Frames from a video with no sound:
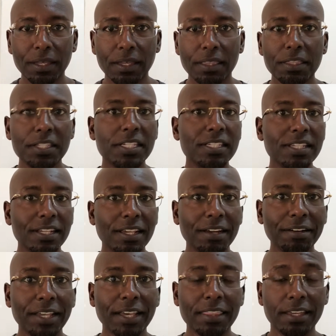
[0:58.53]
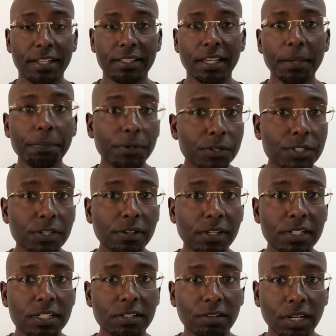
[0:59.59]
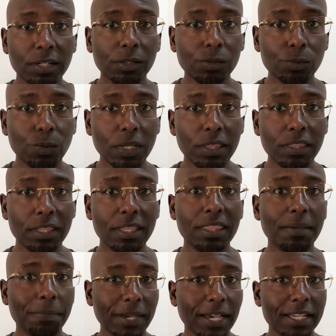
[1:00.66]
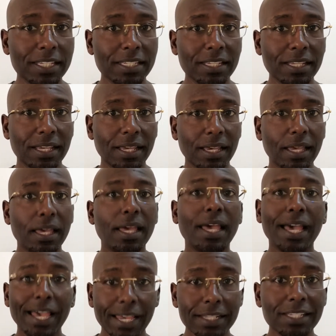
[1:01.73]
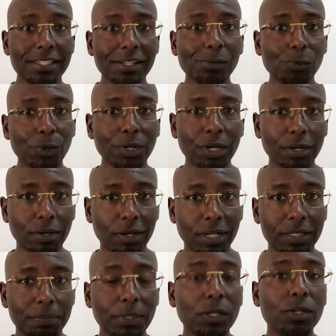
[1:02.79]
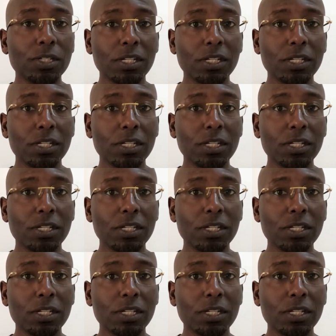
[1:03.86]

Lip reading: This is an area that I personally struggled with in the past and still working on it because